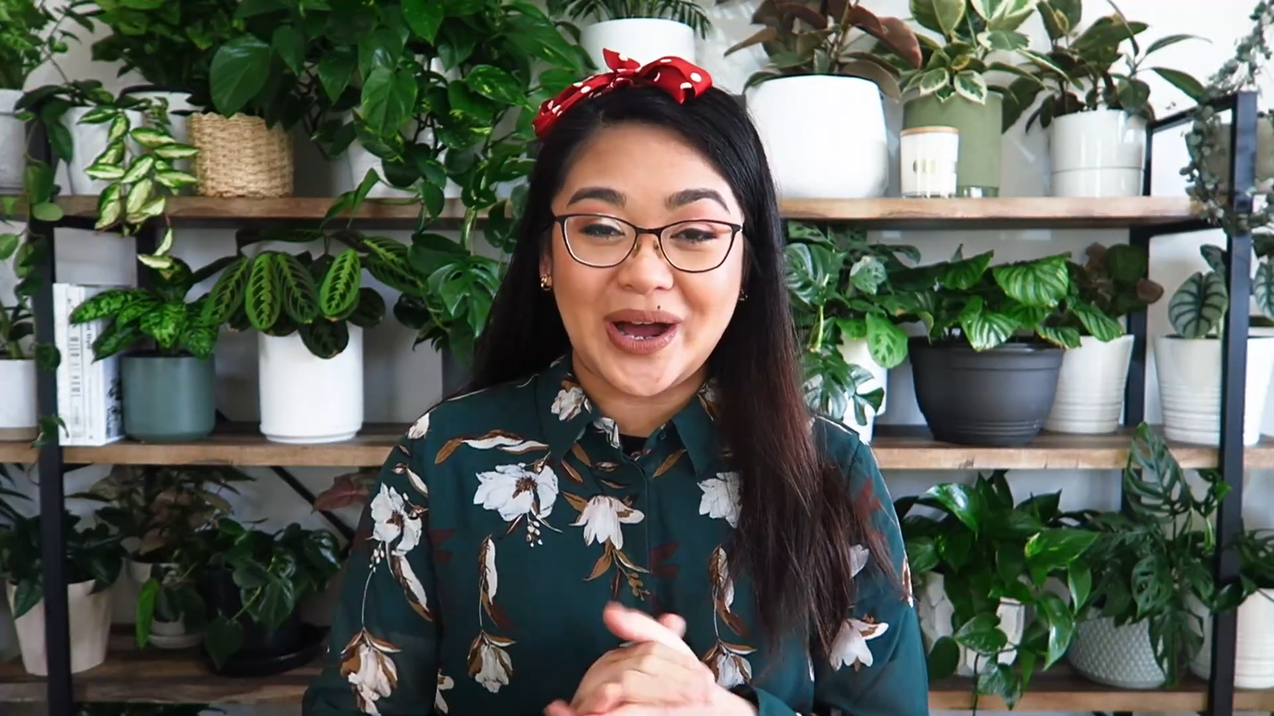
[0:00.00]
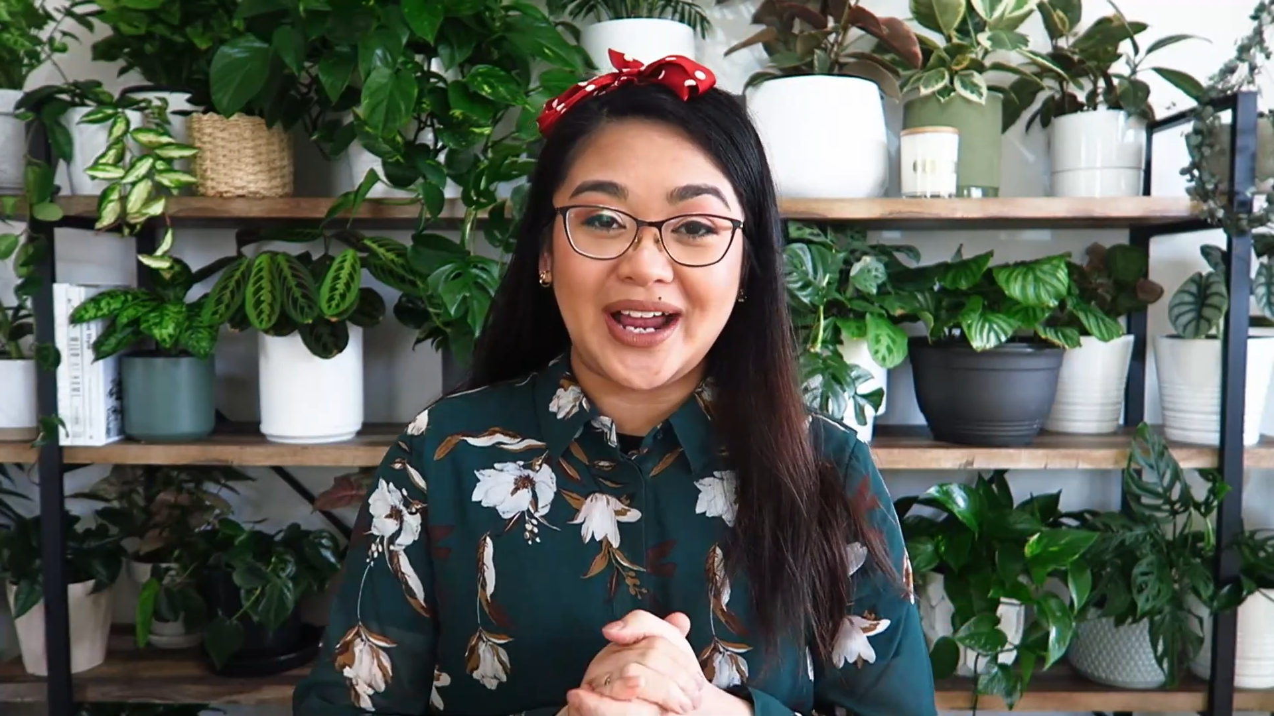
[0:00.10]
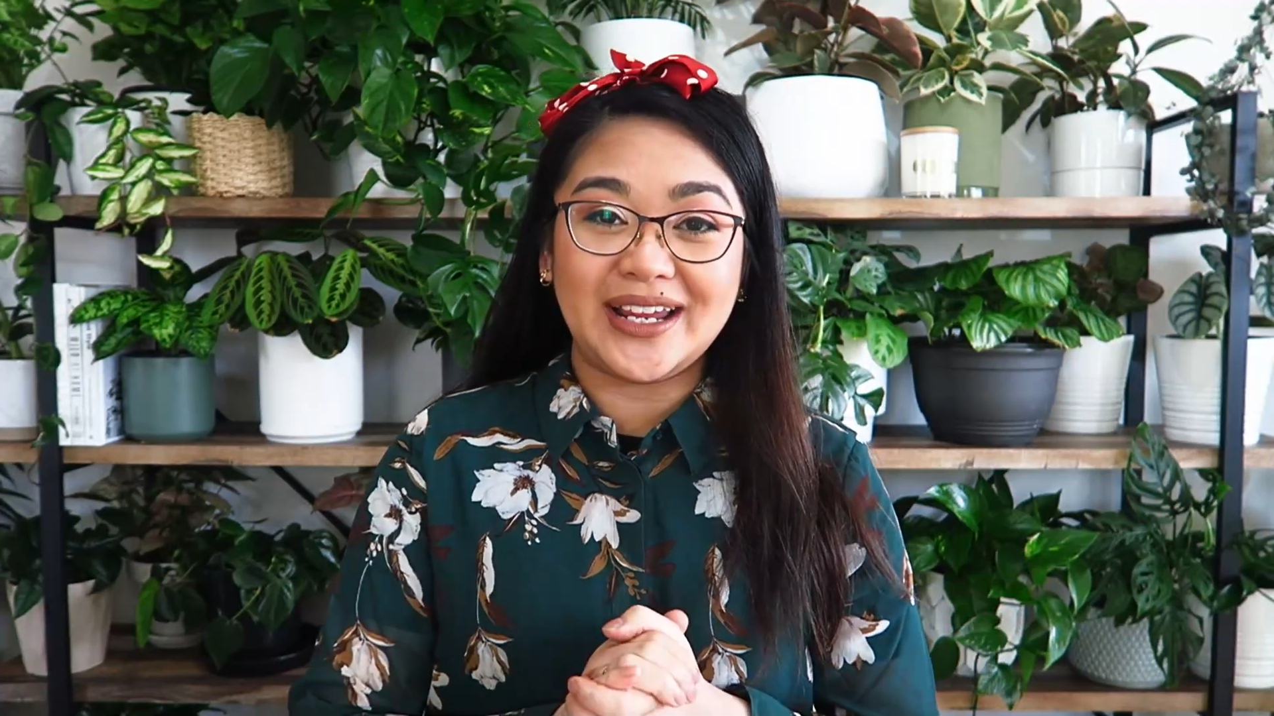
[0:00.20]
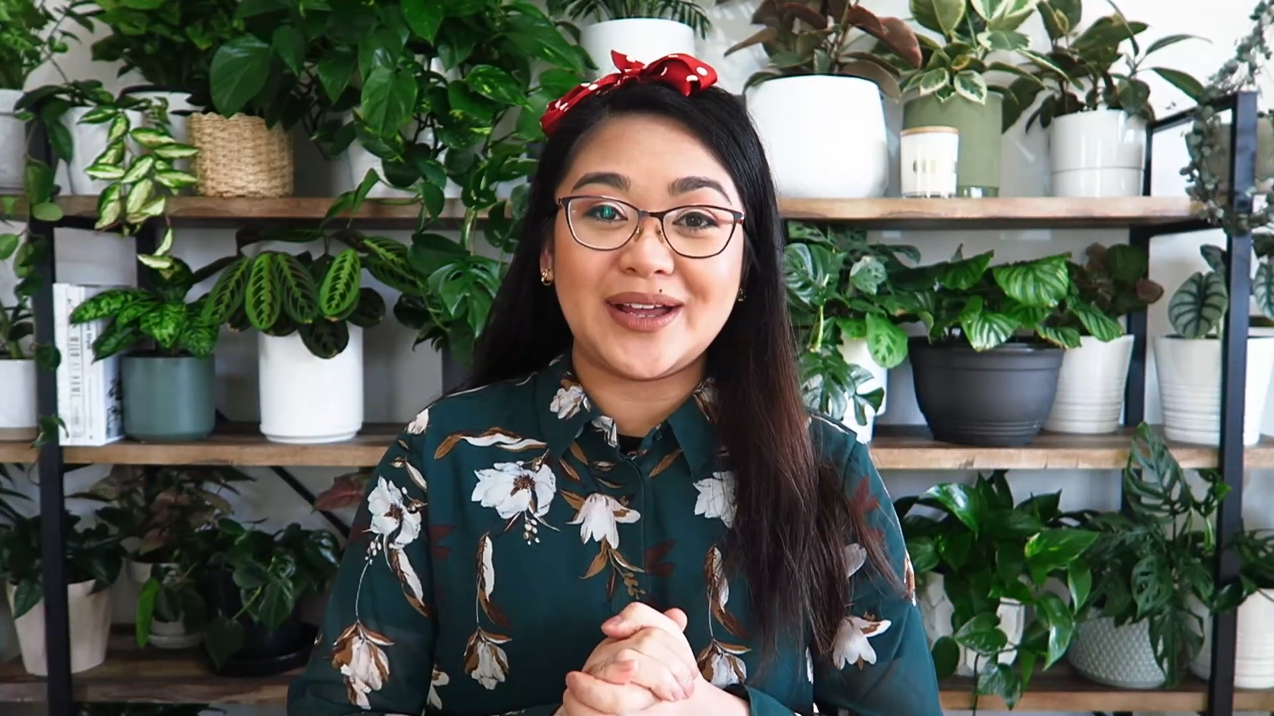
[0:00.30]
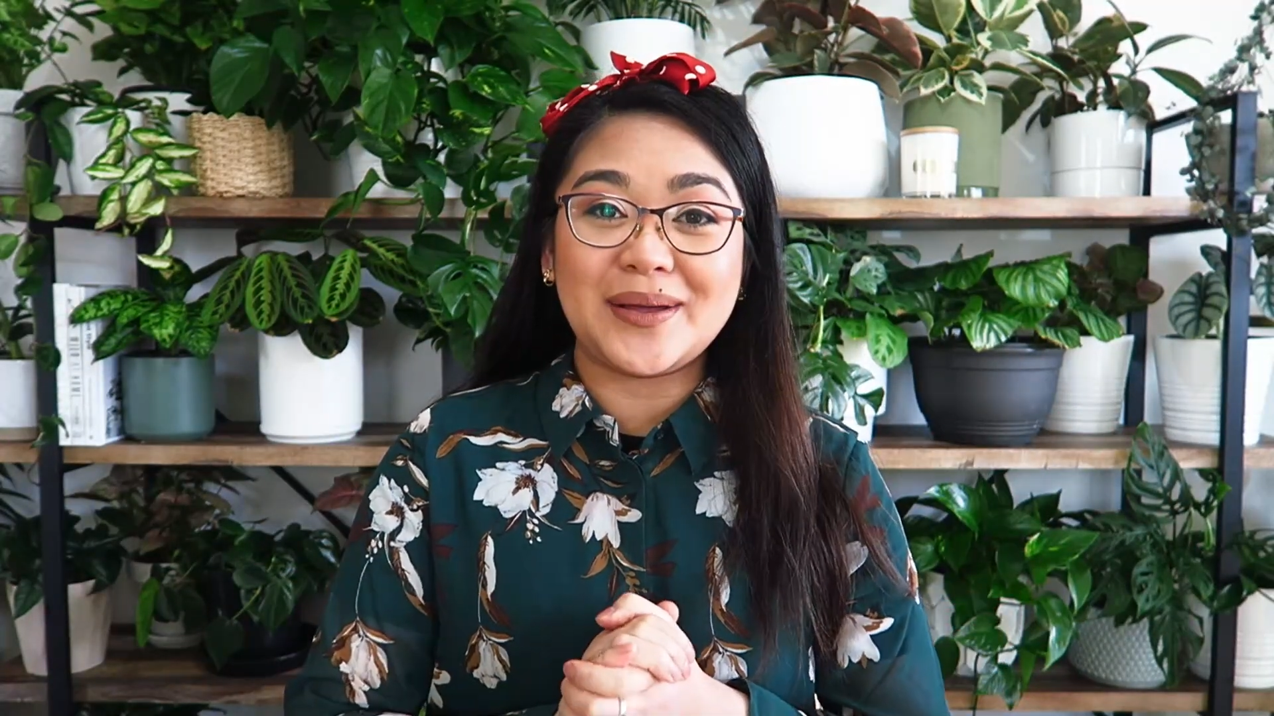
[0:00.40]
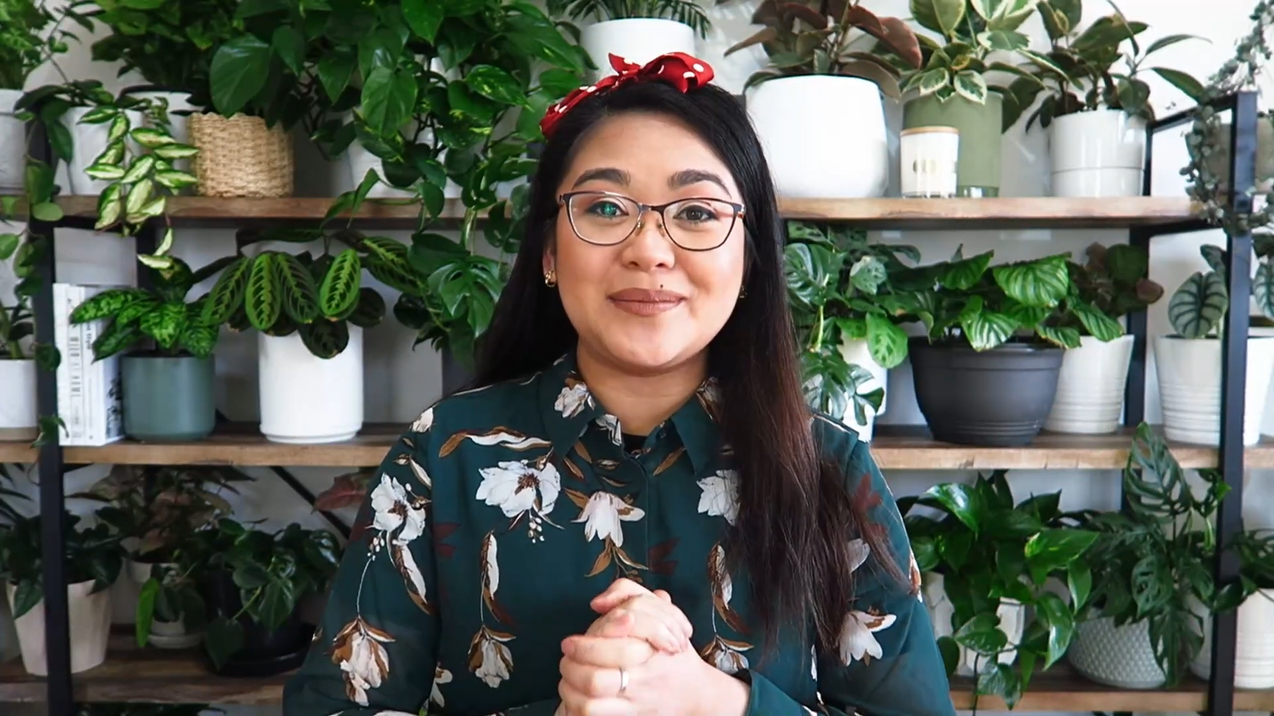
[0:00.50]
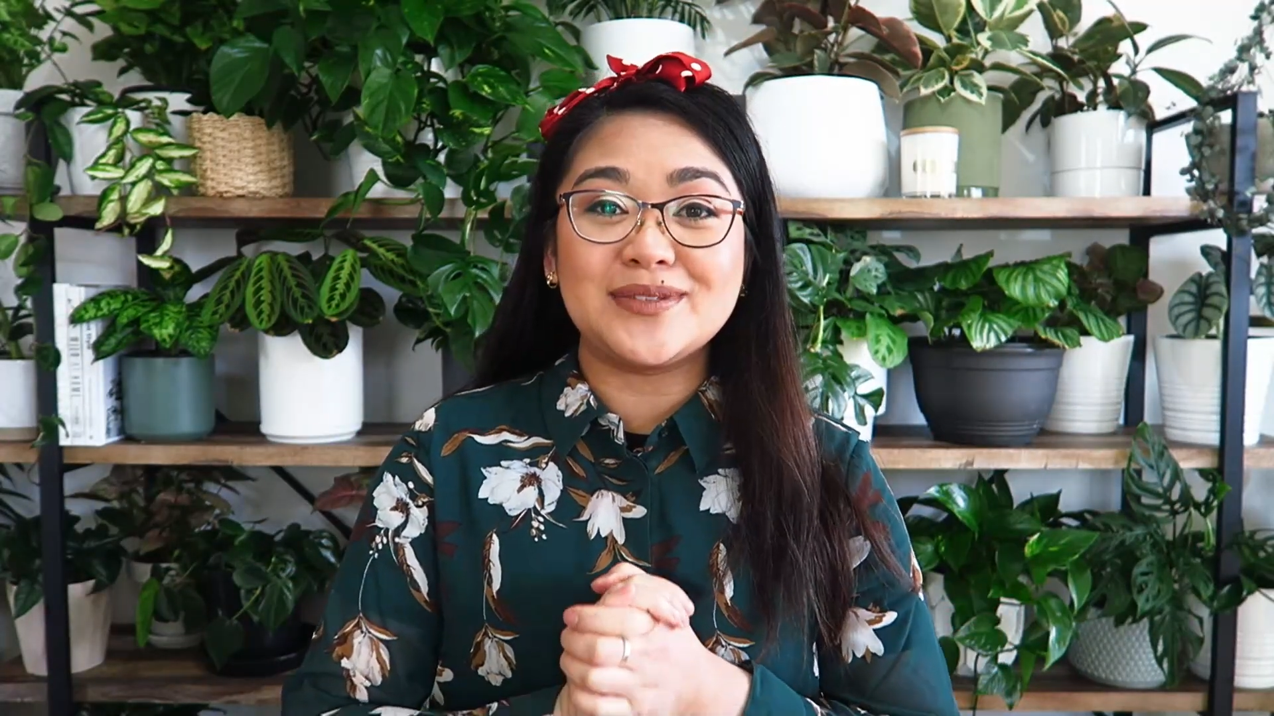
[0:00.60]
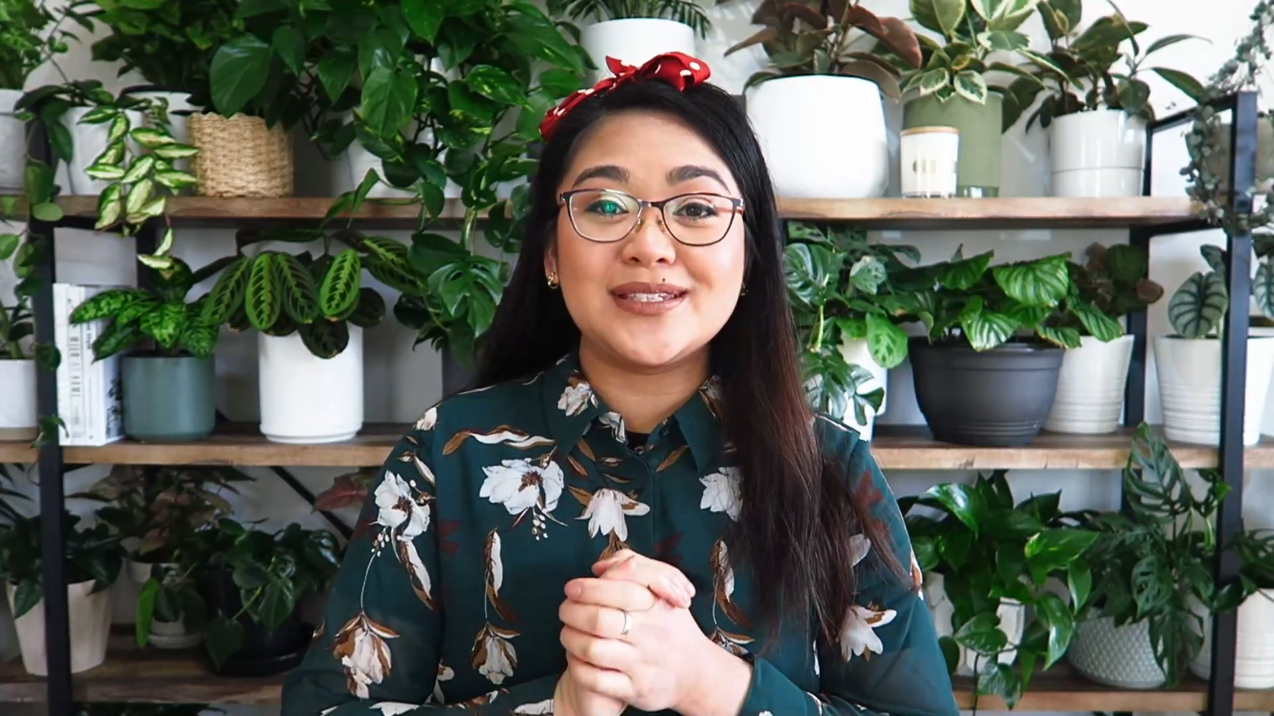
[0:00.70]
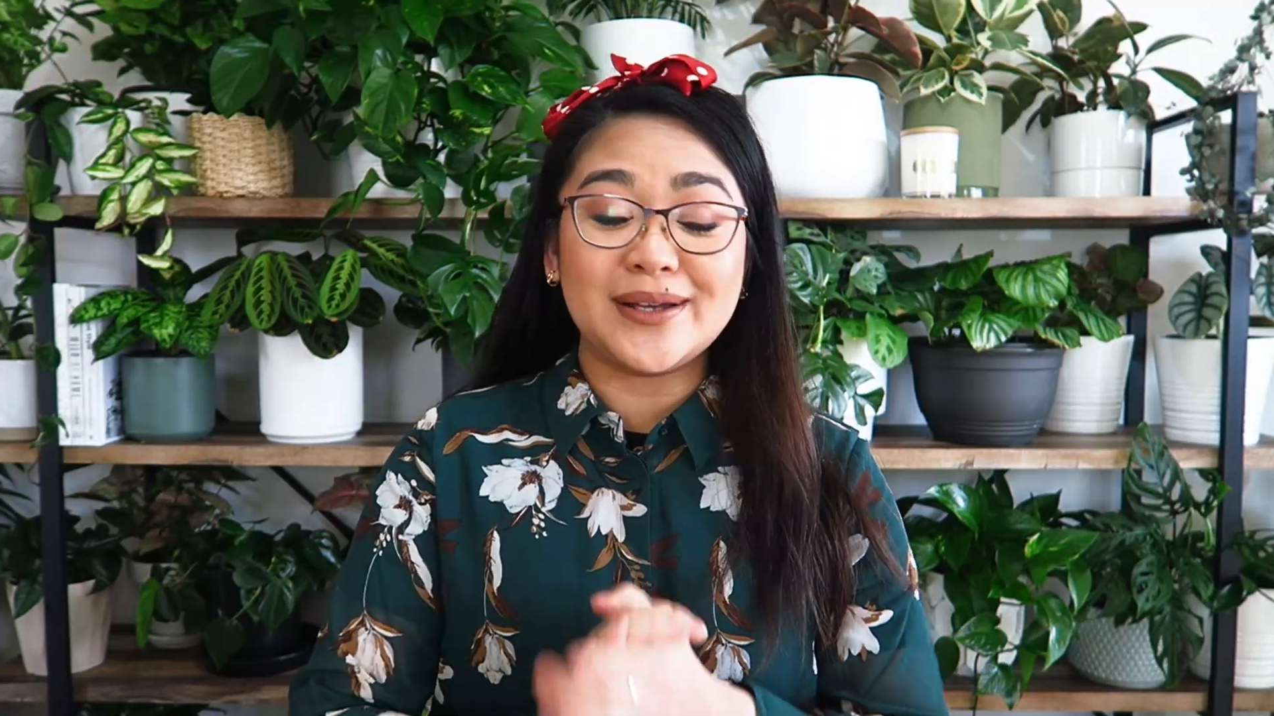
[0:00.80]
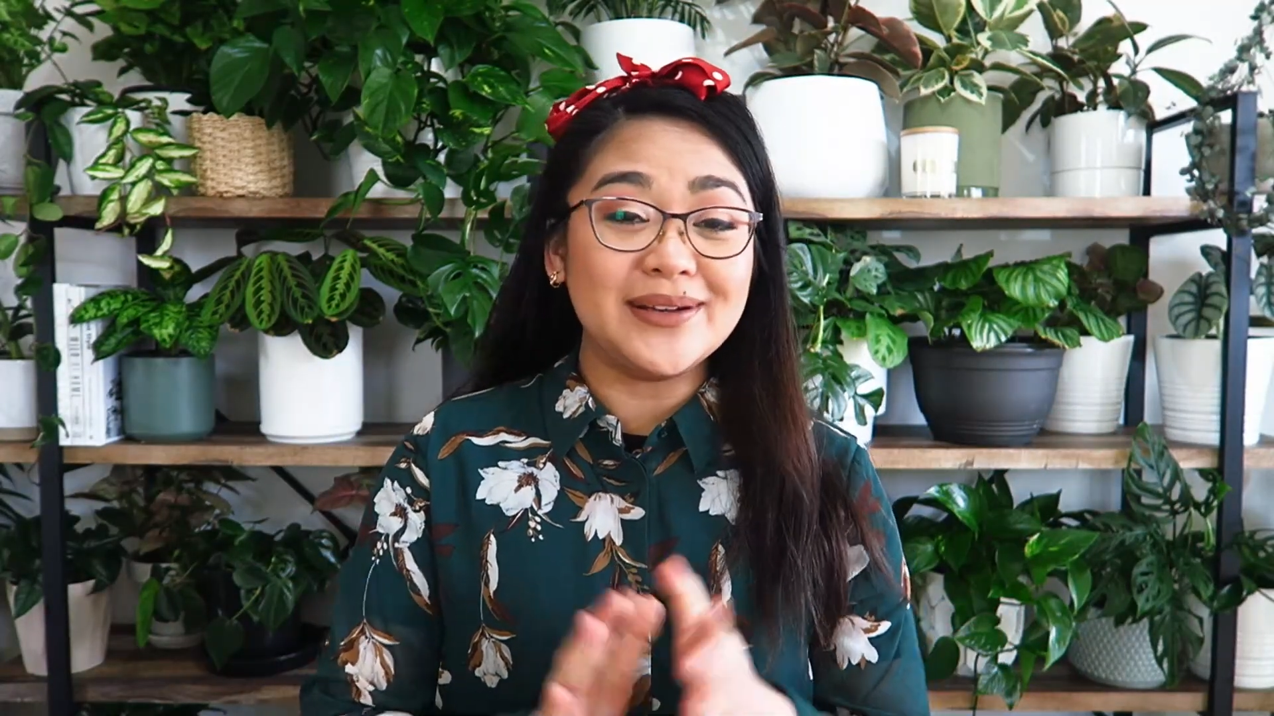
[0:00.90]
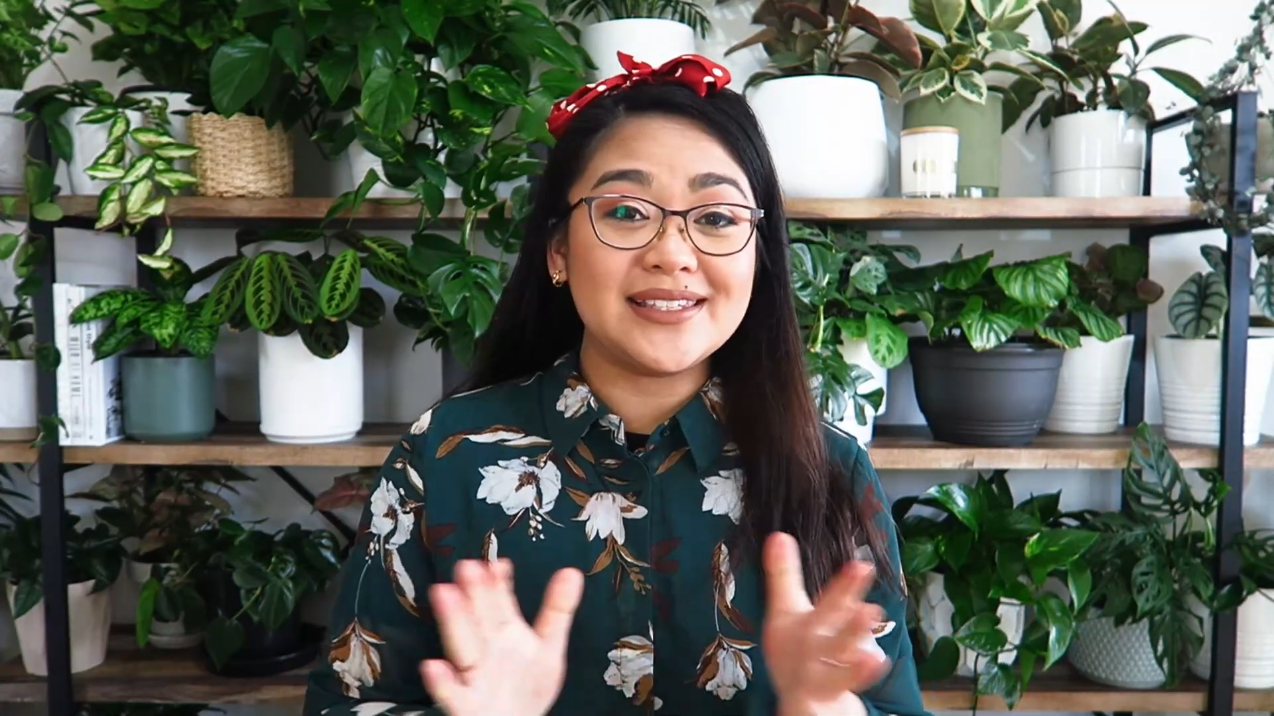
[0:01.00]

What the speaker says: I am so